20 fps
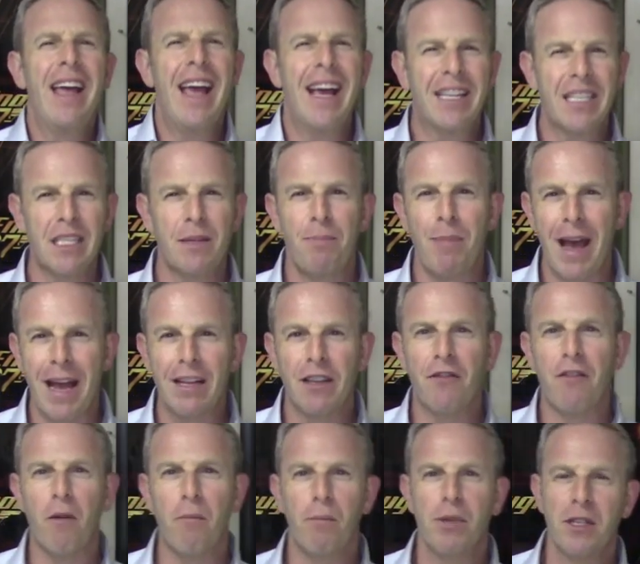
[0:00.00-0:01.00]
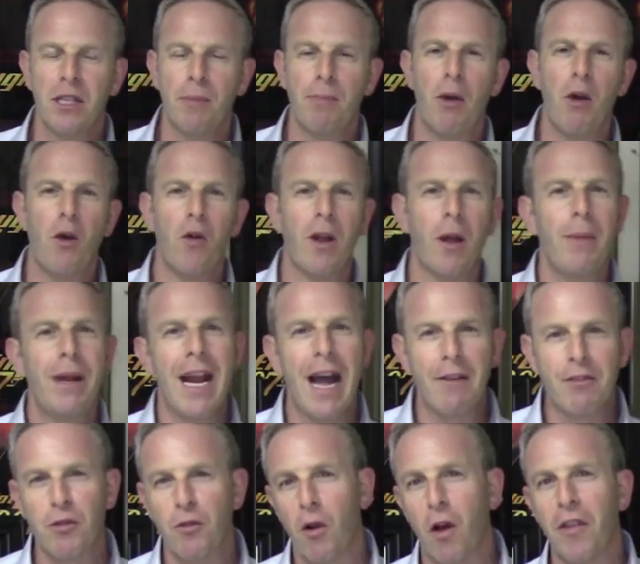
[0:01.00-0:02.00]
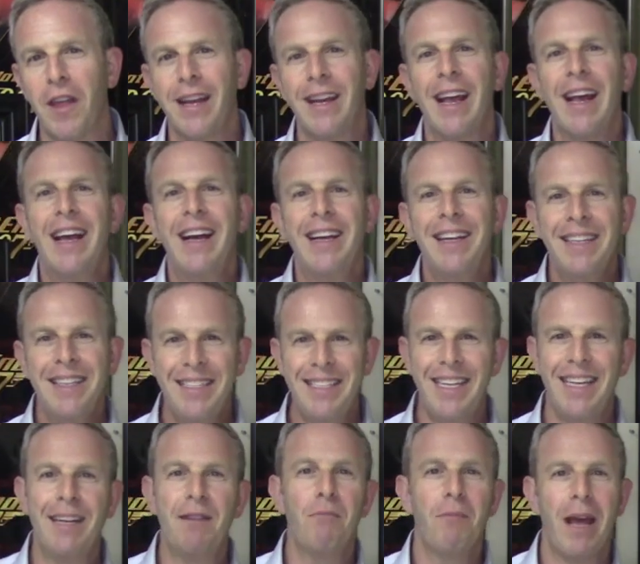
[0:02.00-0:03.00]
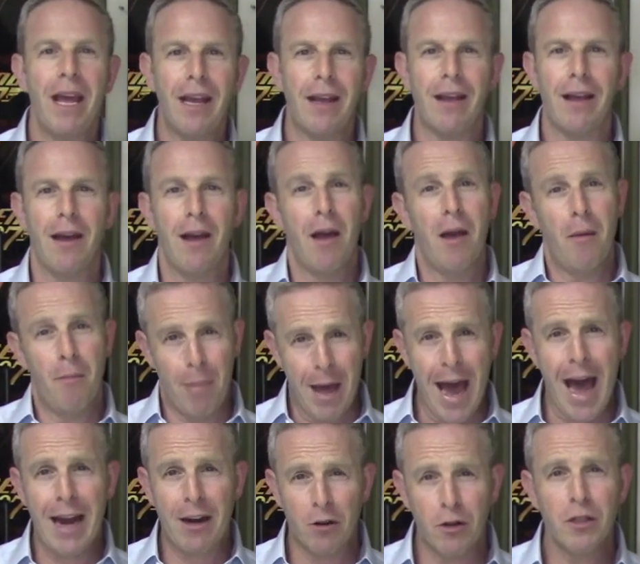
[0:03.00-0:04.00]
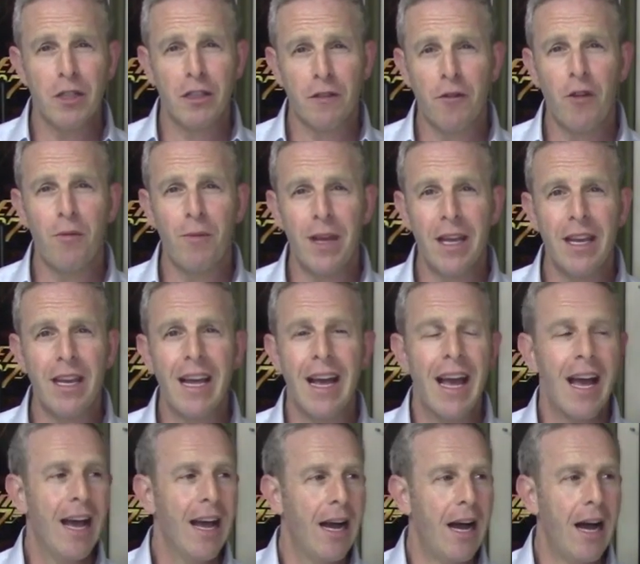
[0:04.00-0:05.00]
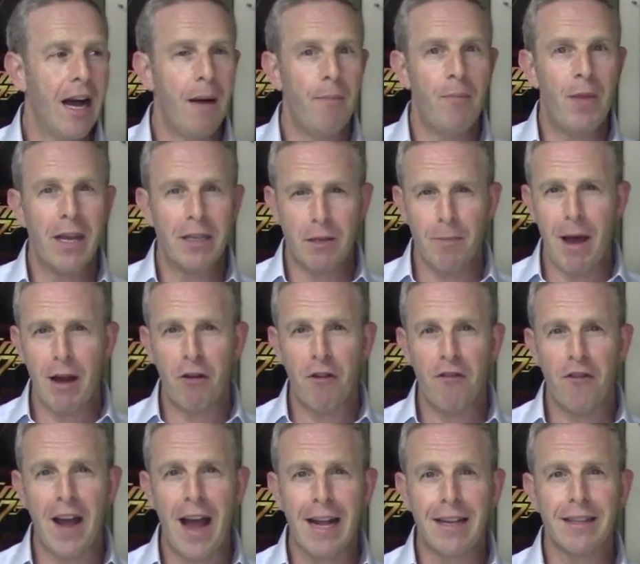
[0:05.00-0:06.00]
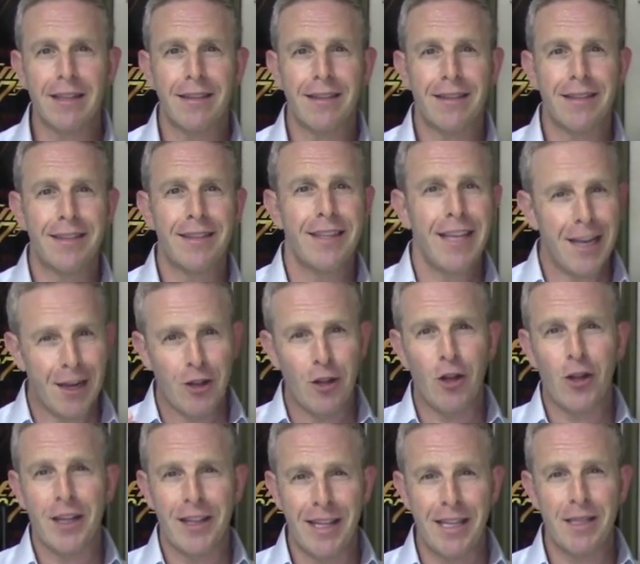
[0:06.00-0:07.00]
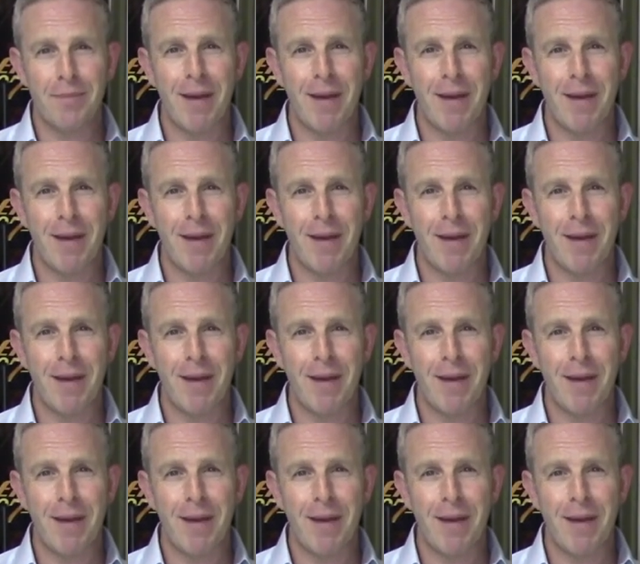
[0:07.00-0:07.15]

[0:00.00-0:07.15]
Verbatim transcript: expect from Bespoke. I mean, after all, they did make patterns for me. Uh, as a matter of fact, take a look at these